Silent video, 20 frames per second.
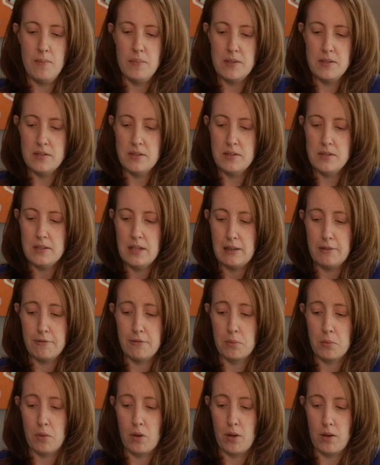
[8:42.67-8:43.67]
This is like
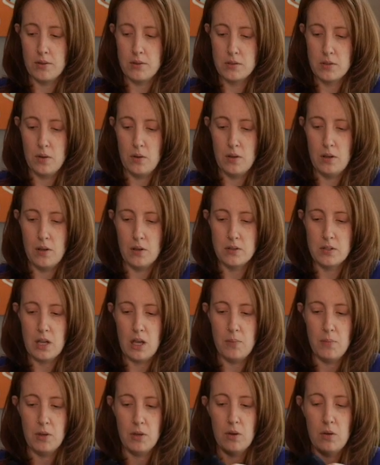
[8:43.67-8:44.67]
from Costco a long
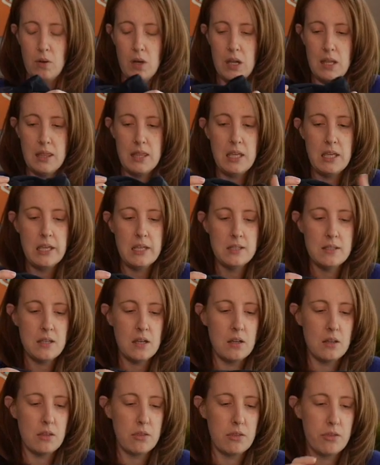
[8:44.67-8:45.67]
time ago. I think it's
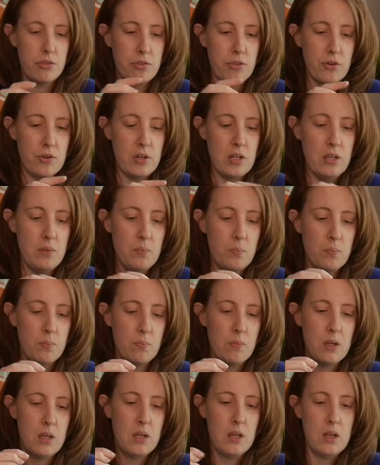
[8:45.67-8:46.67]
a 30%
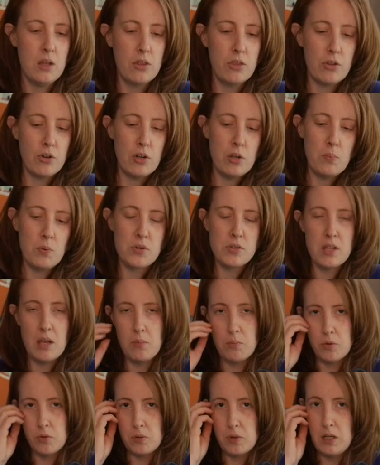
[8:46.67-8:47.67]

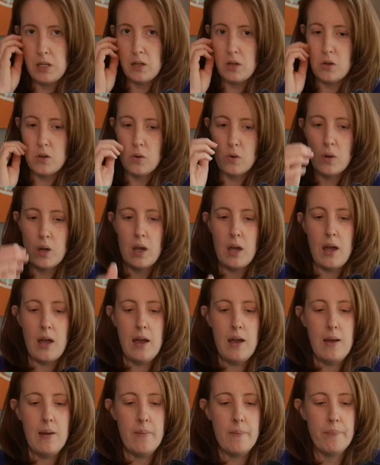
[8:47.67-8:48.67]
merino,
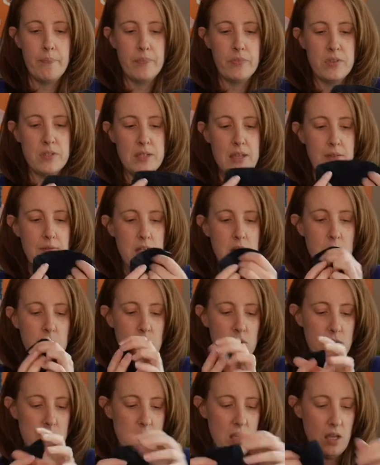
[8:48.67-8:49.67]

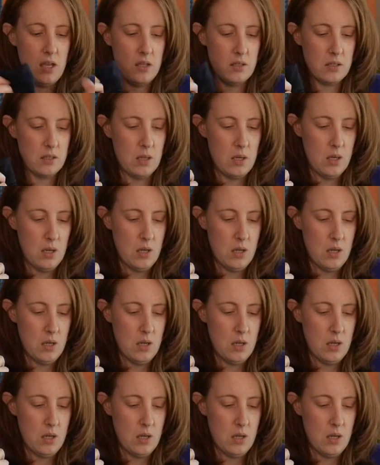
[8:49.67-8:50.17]
70%